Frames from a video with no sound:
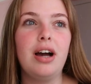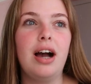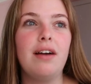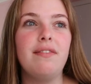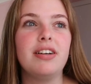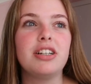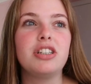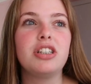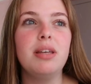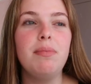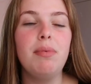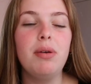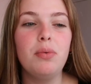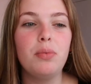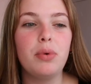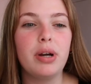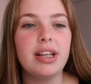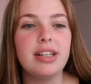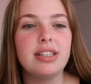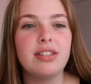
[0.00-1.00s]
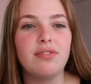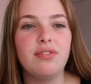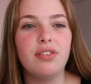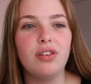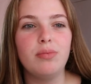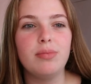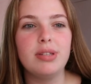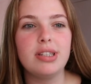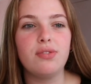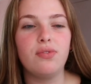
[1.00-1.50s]
I've actually been wanting to
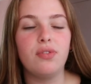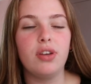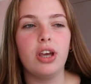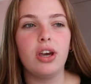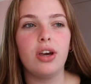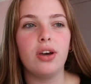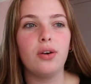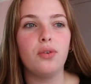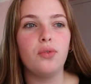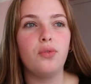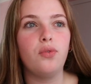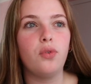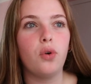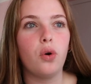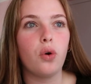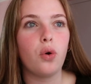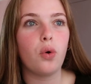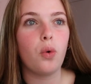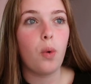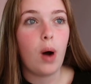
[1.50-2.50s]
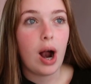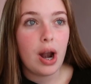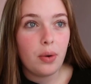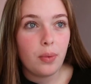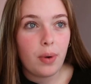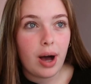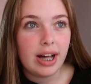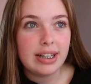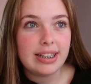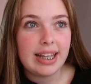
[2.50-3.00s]
film this video for quite
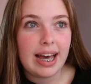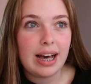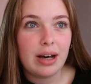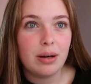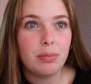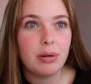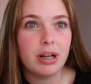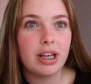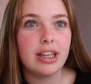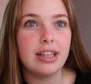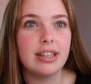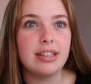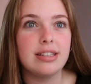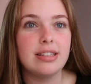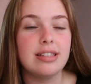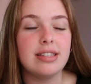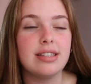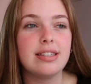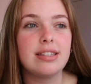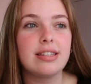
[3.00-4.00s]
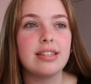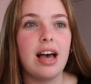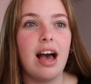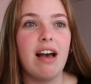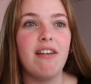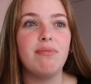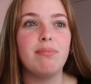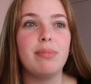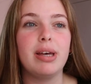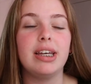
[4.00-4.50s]
a while now because
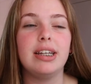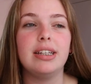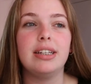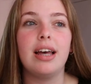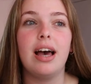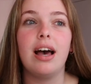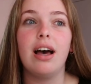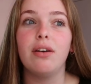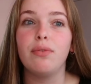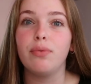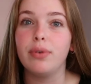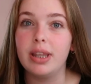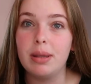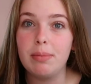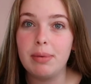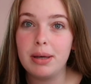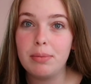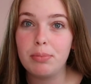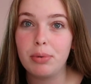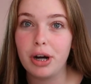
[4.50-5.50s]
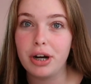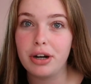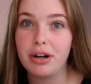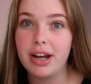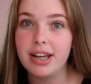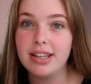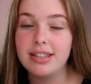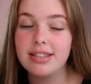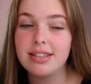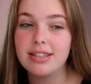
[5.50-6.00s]
I've made a really big
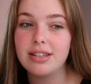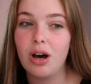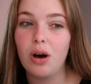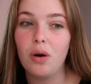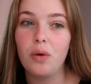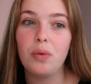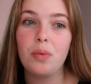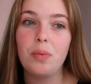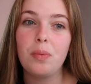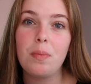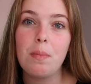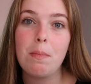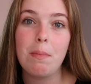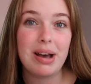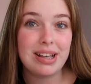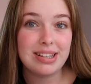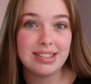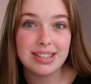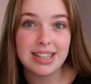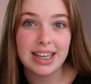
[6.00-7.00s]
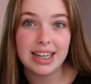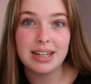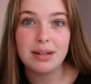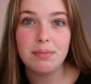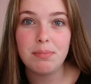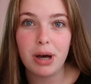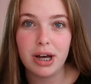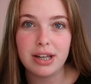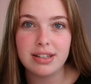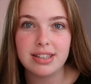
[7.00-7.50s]
progress on my
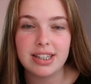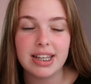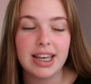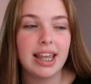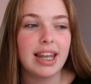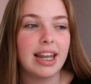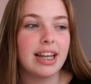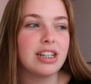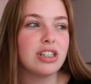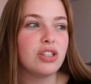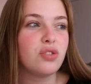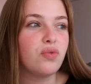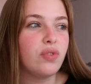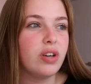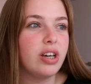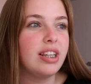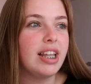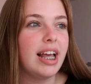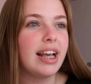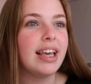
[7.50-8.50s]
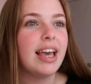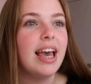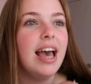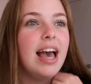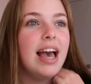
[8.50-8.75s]
skin personally, and I just feel like